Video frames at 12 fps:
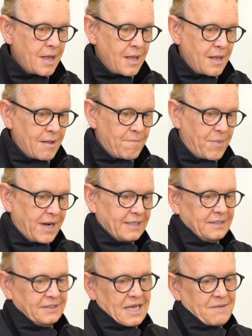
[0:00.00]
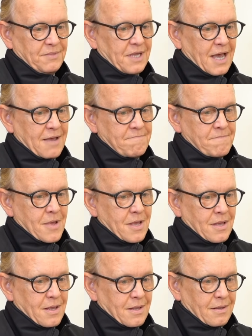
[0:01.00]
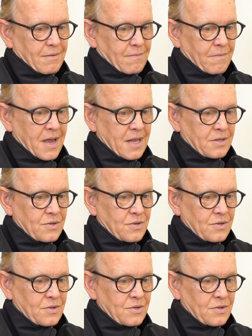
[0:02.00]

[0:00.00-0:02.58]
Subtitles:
But at the same time, when